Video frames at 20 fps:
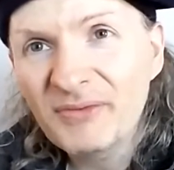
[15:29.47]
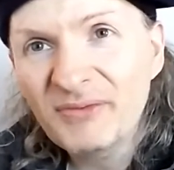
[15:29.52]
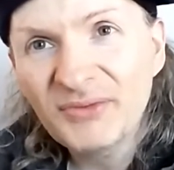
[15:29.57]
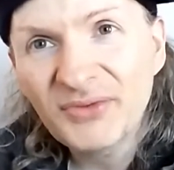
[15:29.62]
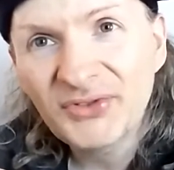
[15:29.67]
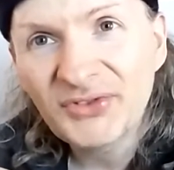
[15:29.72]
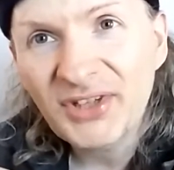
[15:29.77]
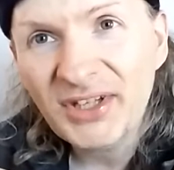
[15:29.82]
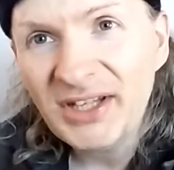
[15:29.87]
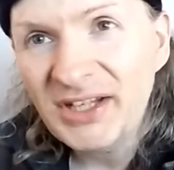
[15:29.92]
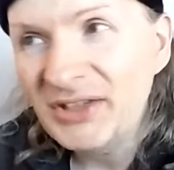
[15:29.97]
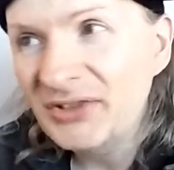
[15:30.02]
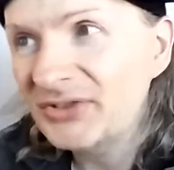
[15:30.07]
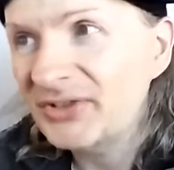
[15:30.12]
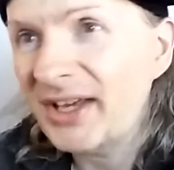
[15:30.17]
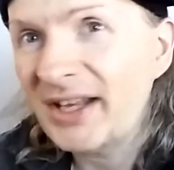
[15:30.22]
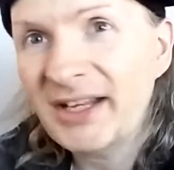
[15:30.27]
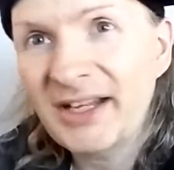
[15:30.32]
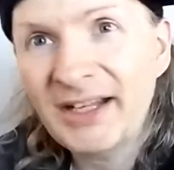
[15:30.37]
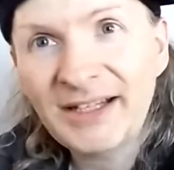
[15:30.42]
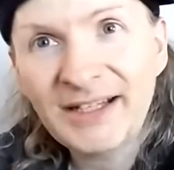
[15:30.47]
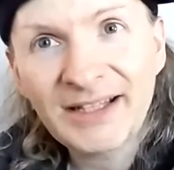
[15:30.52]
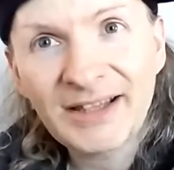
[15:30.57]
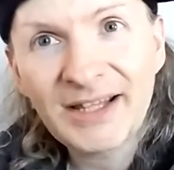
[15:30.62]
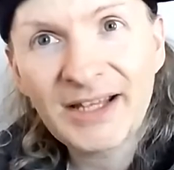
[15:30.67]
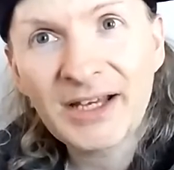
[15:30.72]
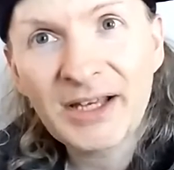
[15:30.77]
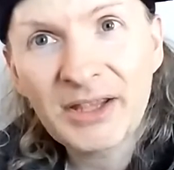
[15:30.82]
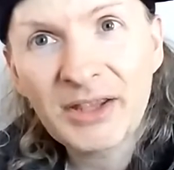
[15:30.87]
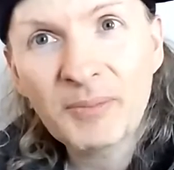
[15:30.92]
city setting
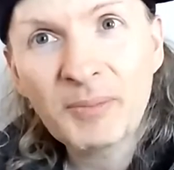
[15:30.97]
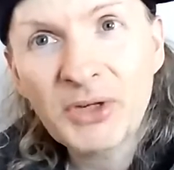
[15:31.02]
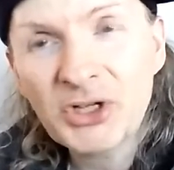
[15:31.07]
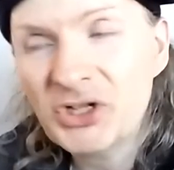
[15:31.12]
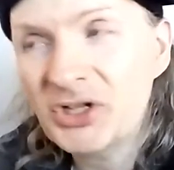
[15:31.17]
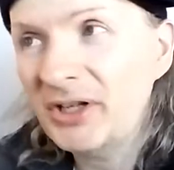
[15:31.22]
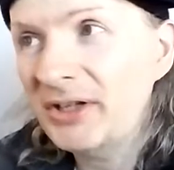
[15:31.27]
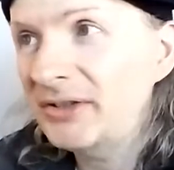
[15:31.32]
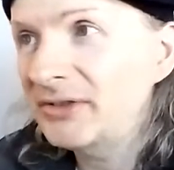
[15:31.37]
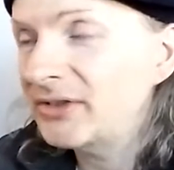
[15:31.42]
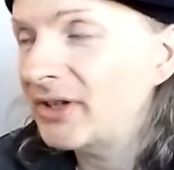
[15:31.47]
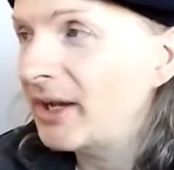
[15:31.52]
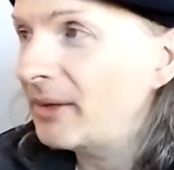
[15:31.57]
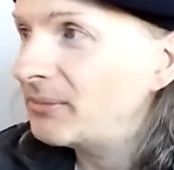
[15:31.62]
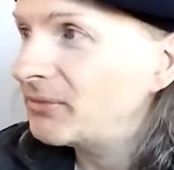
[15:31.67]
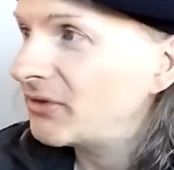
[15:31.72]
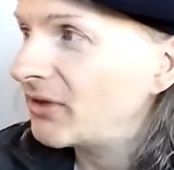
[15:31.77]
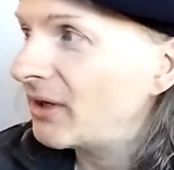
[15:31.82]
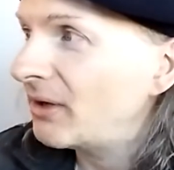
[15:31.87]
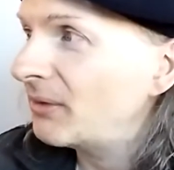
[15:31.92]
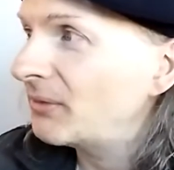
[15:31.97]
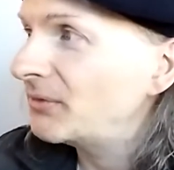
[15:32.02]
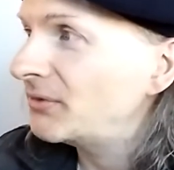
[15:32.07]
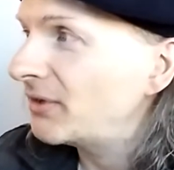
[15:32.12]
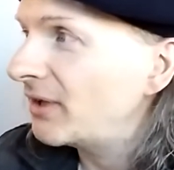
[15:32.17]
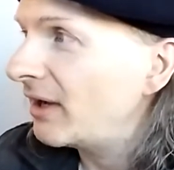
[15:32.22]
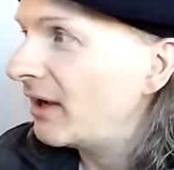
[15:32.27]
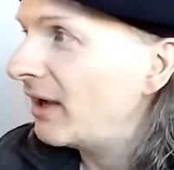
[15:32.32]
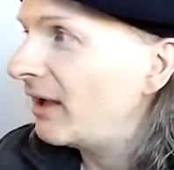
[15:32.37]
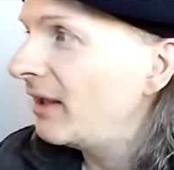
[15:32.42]
and the machine type sounds,
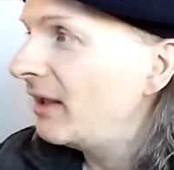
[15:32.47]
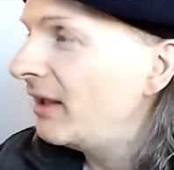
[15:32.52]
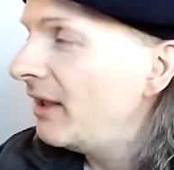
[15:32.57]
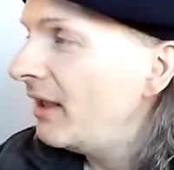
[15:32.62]
yeah.